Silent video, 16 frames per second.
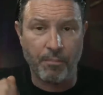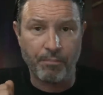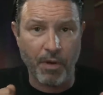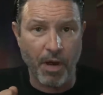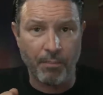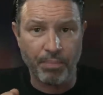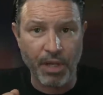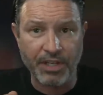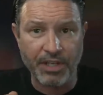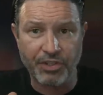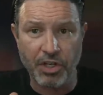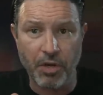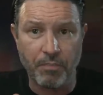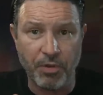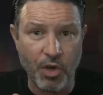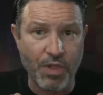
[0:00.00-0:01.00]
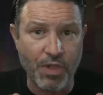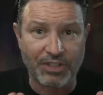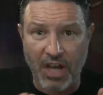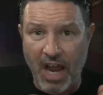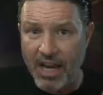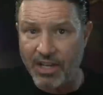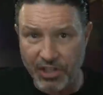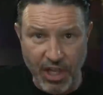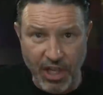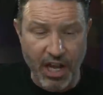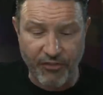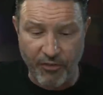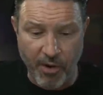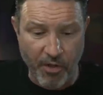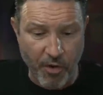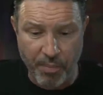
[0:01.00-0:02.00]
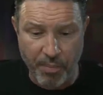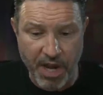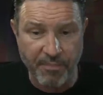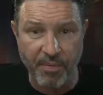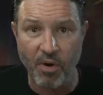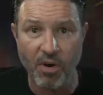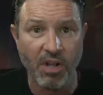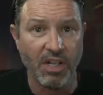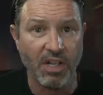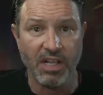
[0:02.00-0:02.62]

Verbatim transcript: a, place in a pew that's isolated from other people